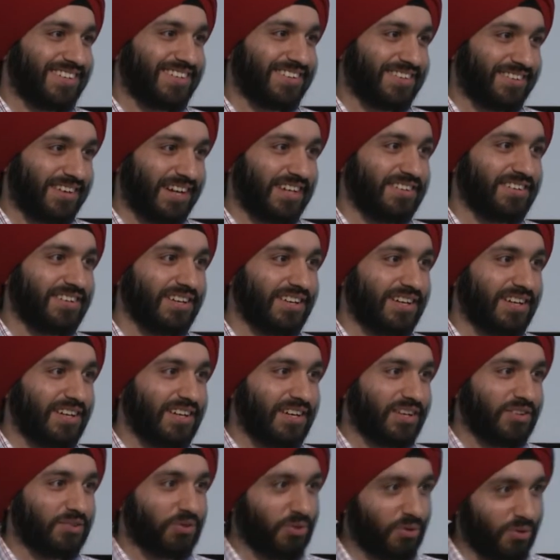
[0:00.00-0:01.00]
right?
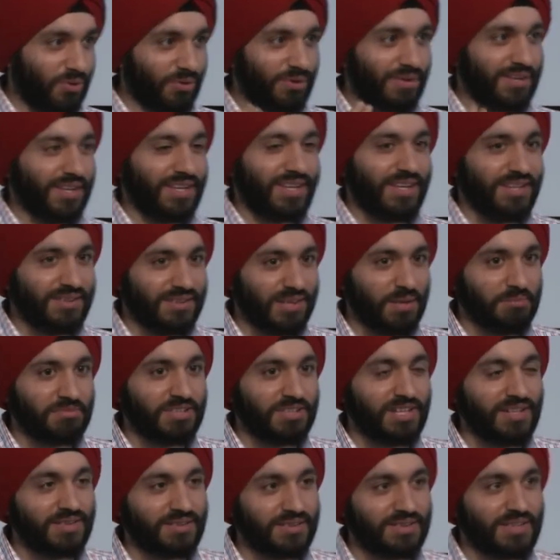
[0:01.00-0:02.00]
So in some
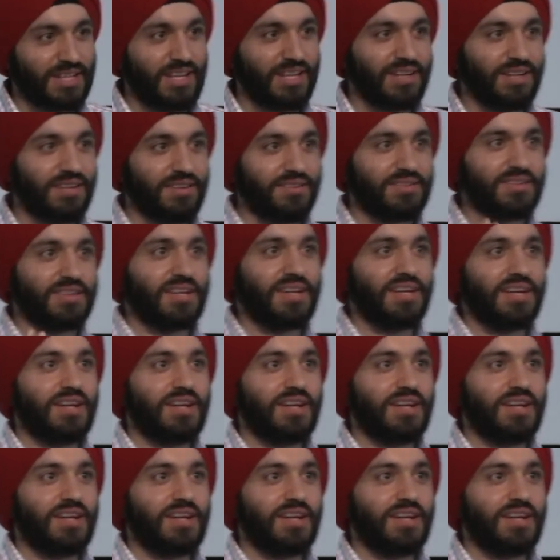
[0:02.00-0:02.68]
sense, there is